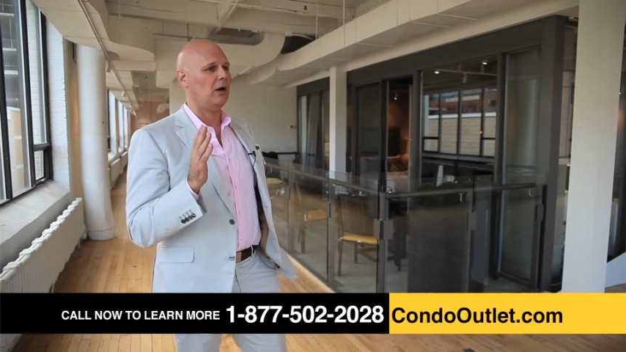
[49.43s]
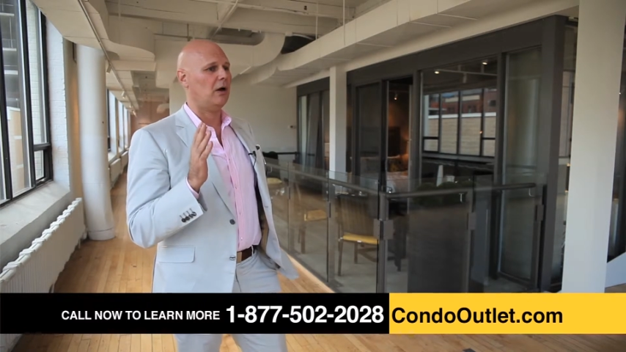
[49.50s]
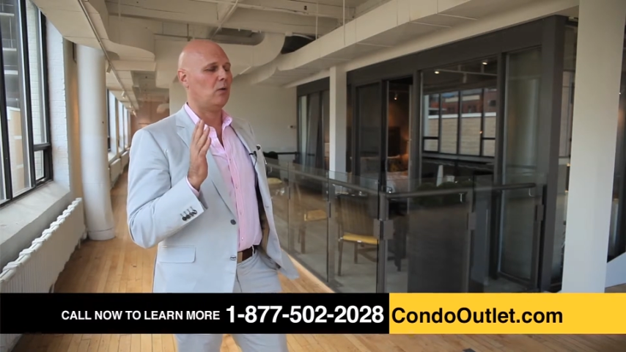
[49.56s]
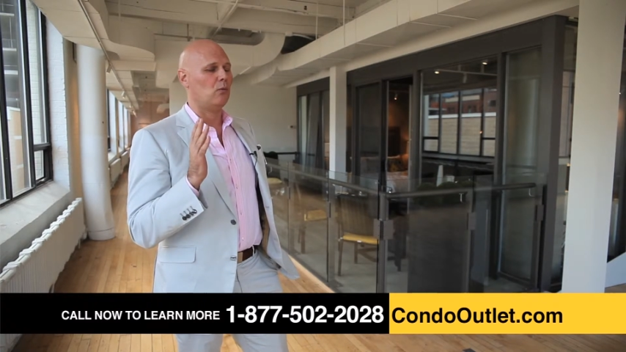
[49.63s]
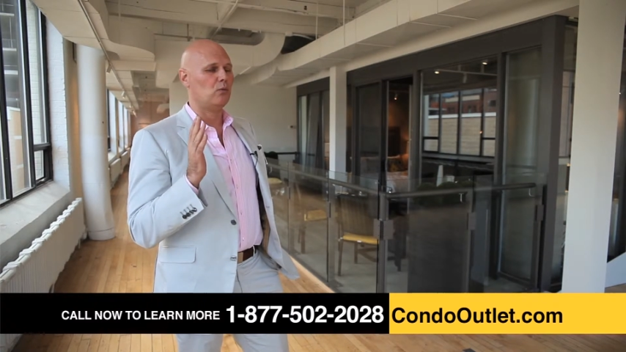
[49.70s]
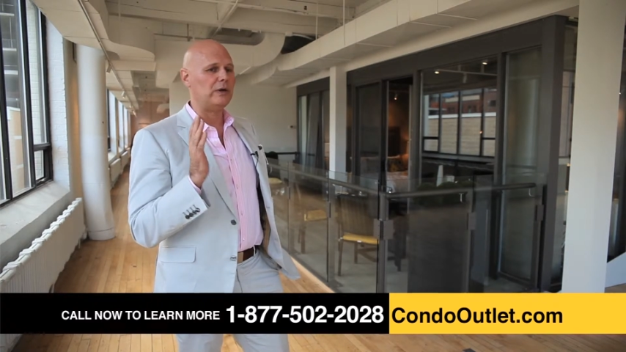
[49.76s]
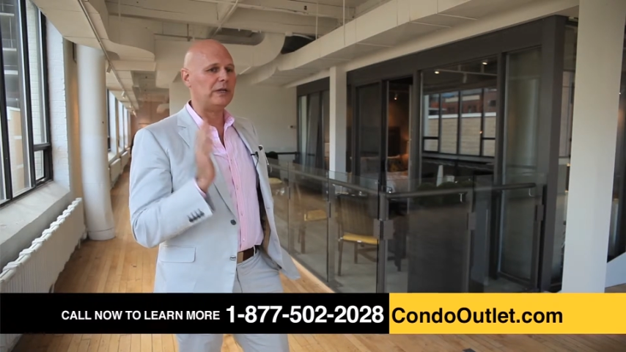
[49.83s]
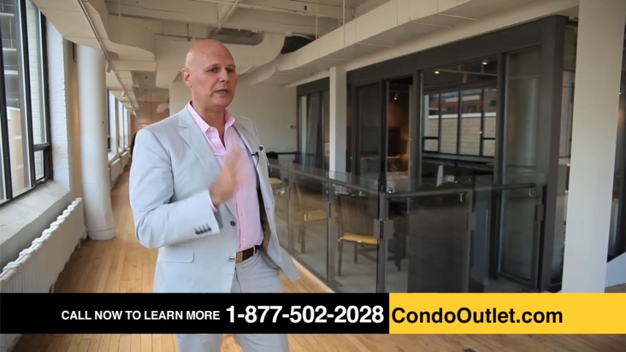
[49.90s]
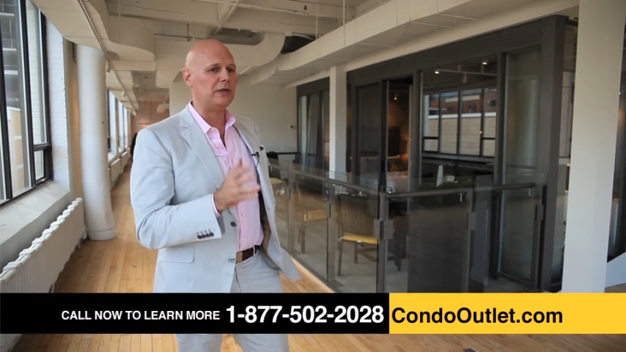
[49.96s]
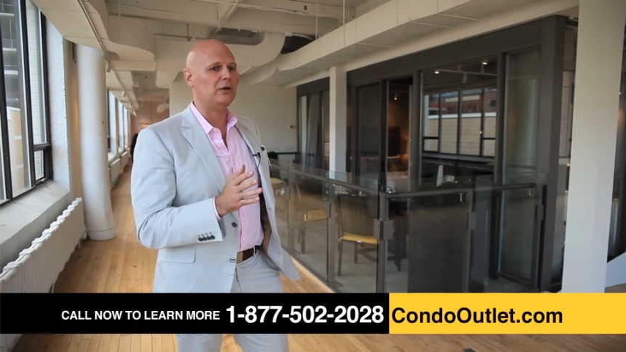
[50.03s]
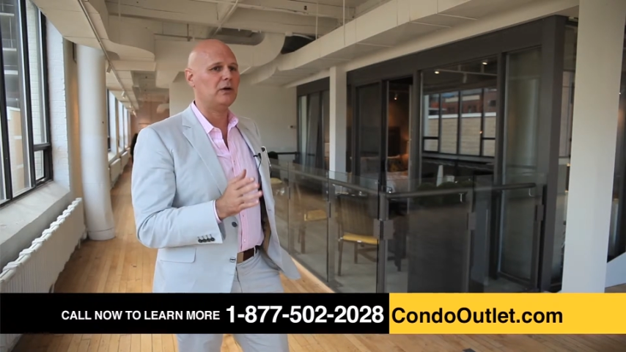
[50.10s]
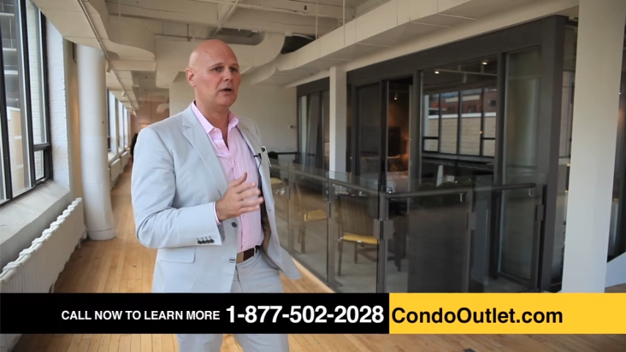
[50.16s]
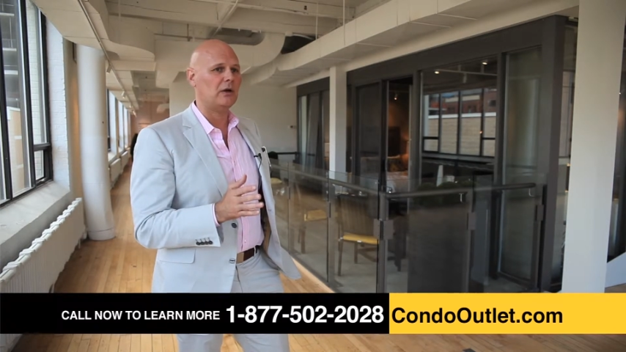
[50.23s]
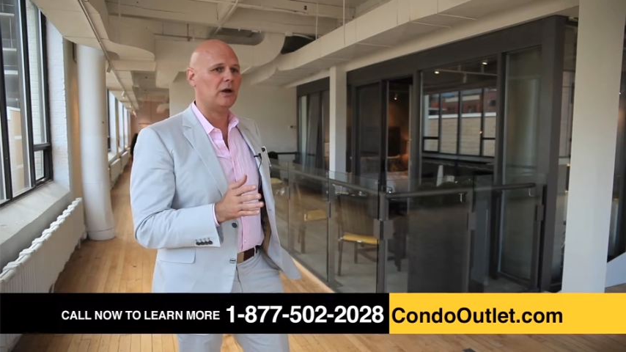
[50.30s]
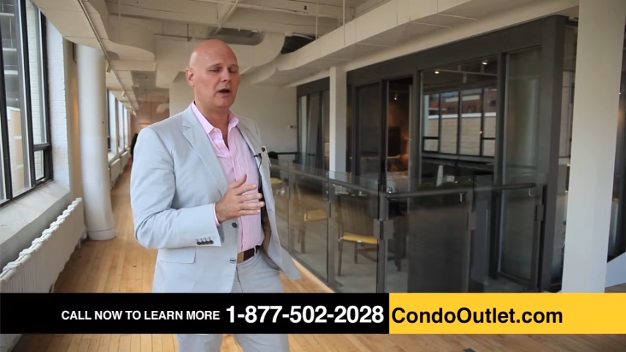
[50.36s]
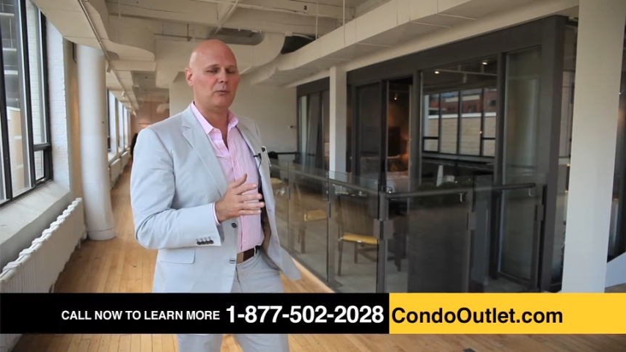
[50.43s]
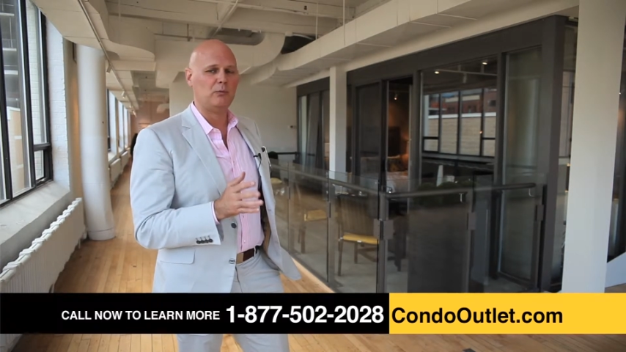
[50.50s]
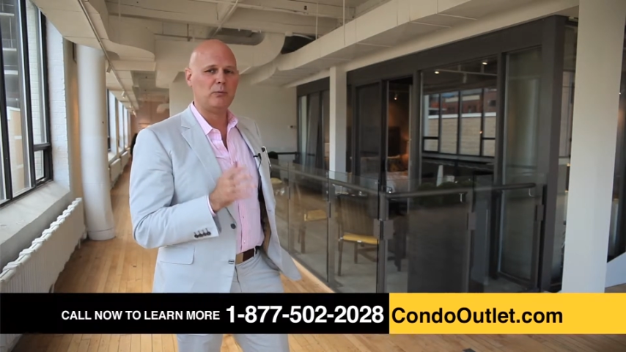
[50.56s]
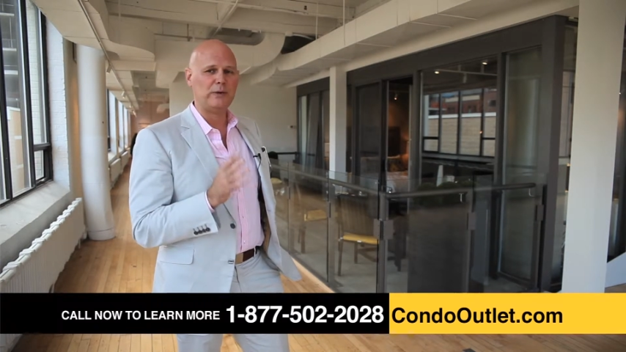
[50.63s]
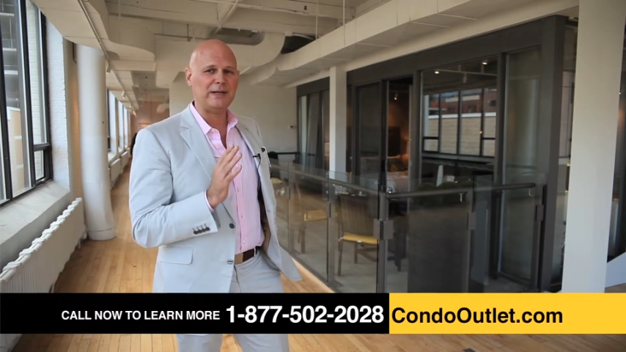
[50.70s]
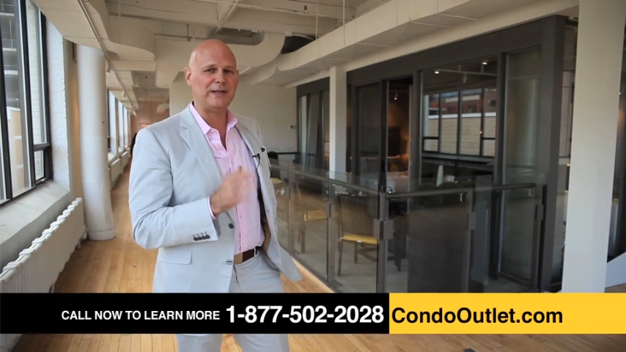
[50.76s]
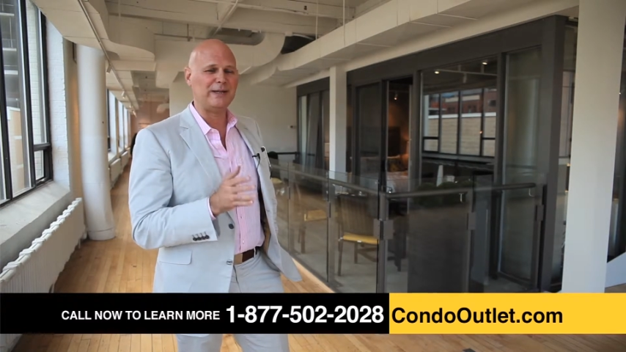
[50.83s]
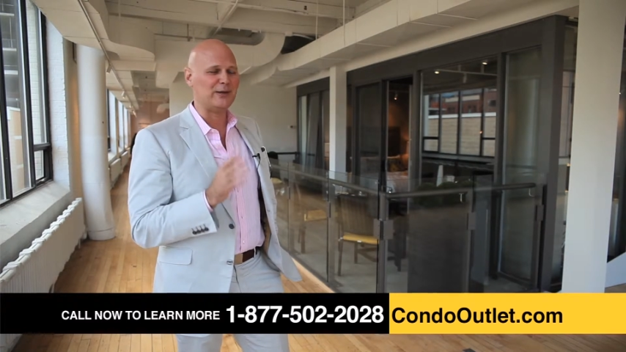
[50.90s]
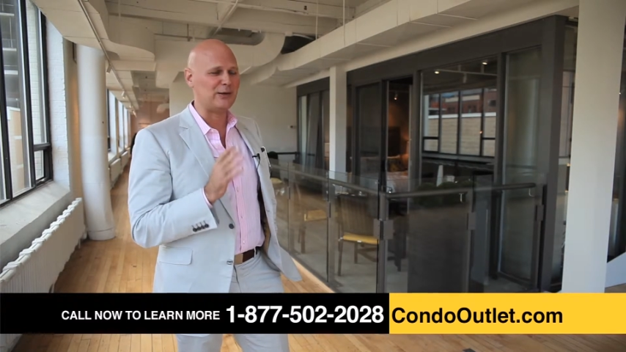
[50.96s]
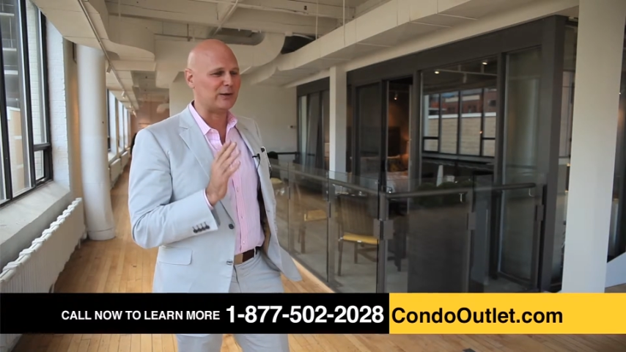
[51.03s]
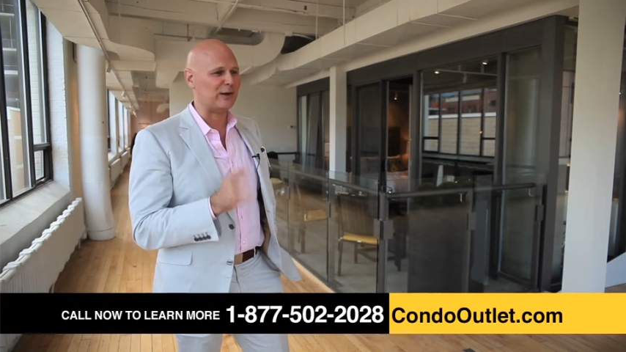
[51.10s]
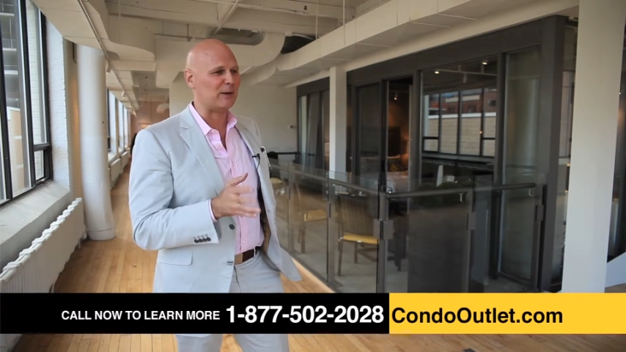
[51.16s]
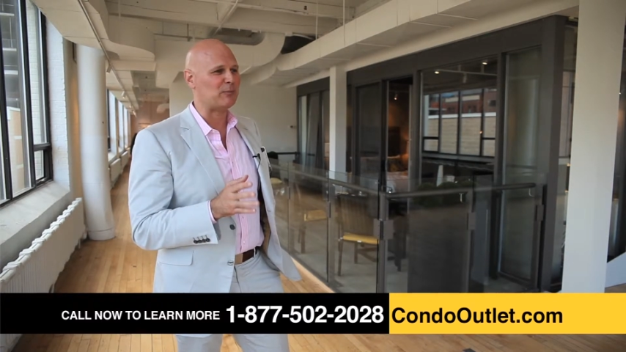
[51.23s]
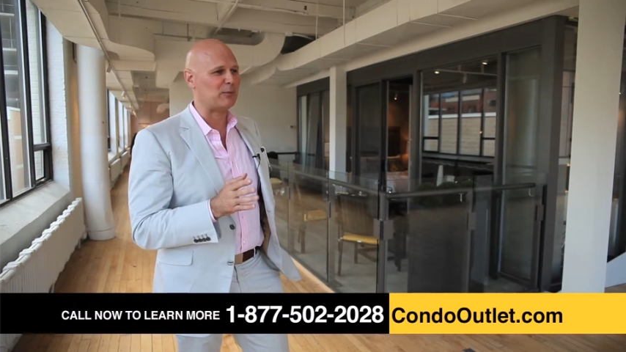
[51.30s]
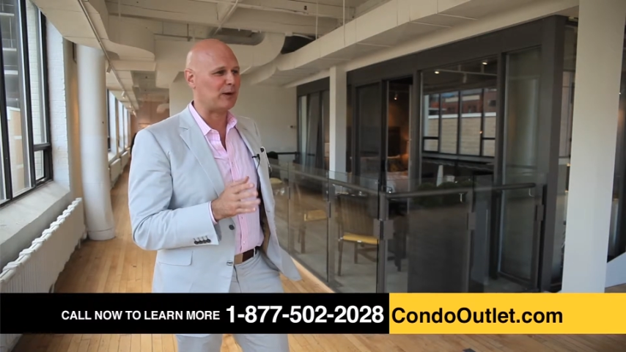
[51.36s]
a really
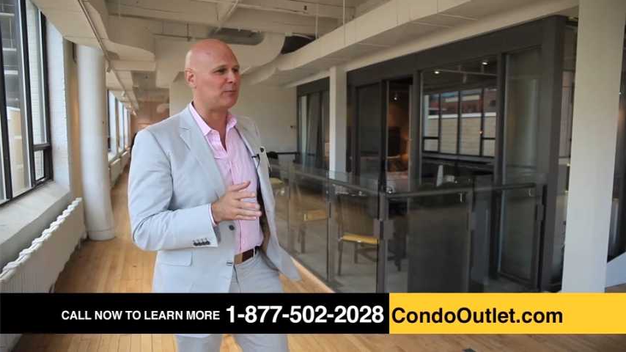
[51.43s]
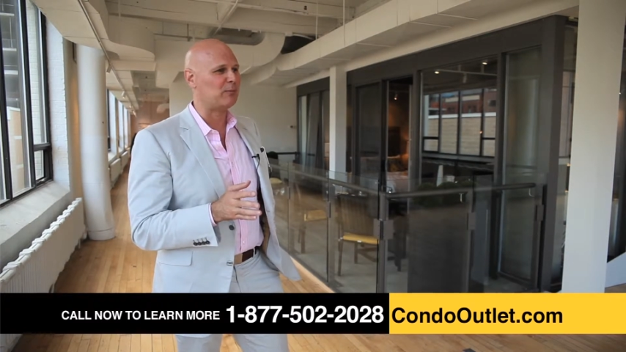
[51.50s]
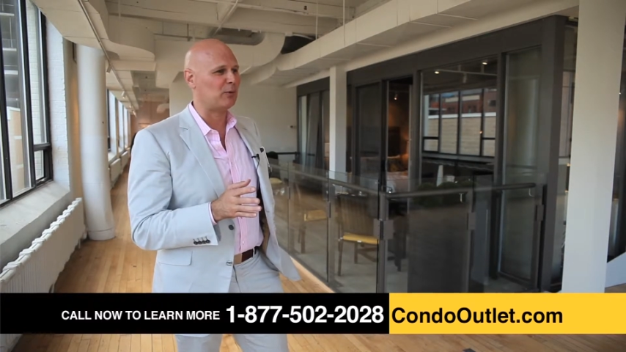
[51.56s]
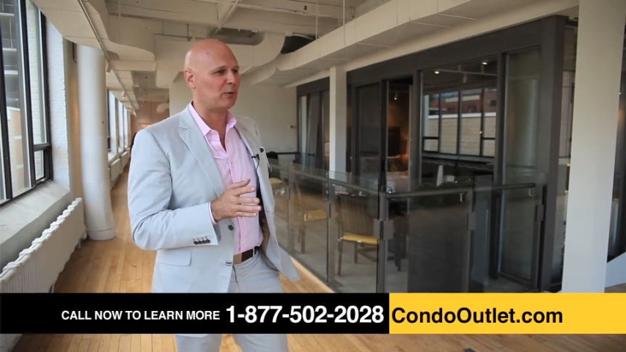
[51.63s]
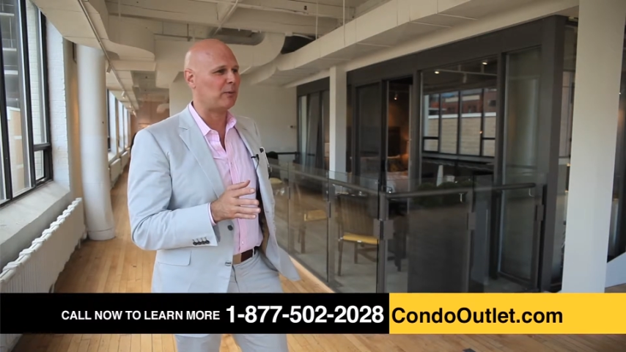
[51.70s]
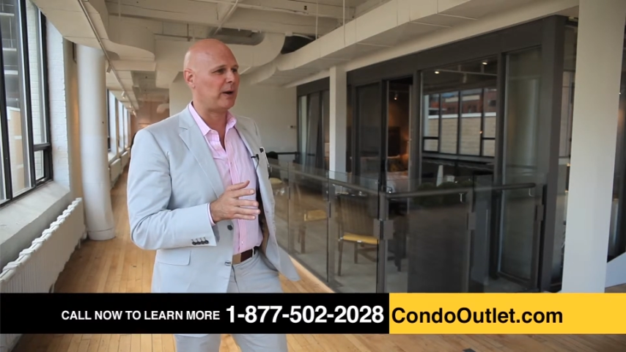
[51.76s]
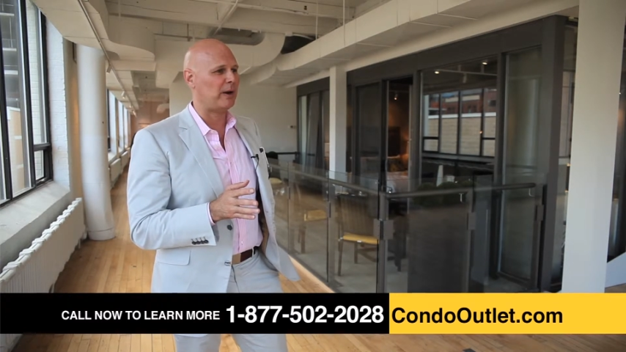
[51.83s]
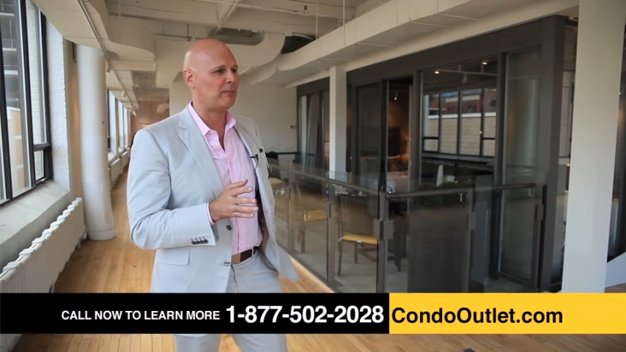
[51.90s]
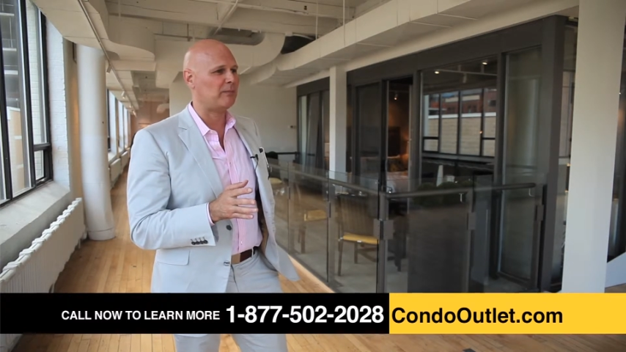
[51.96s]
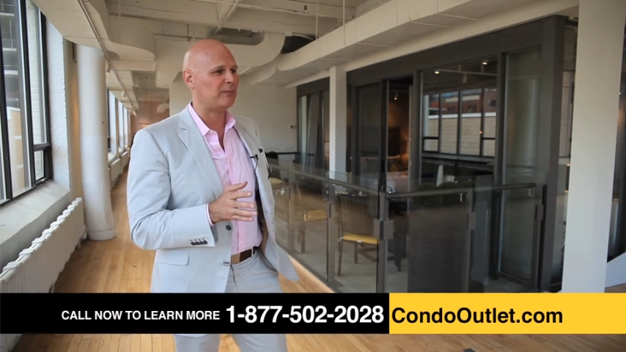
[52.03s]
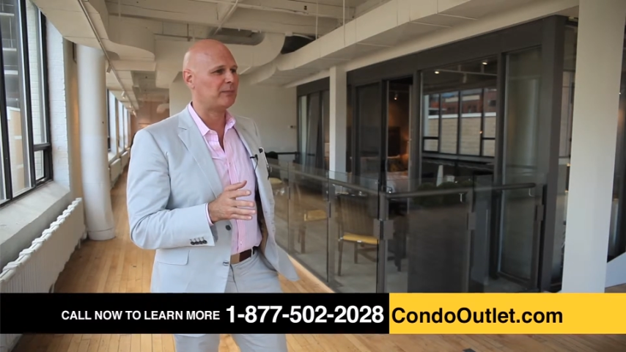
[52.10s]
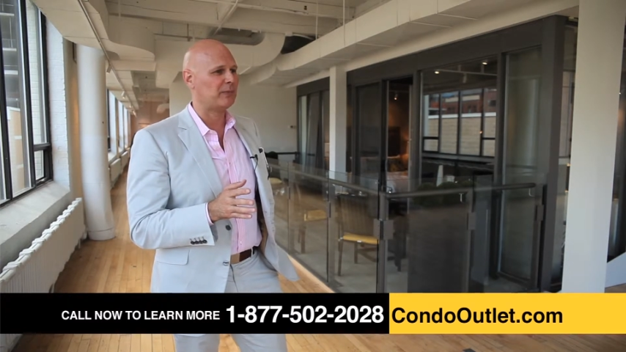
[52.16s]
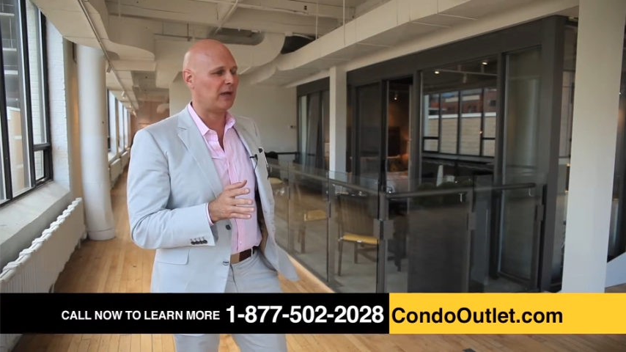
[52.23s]
good upgrade program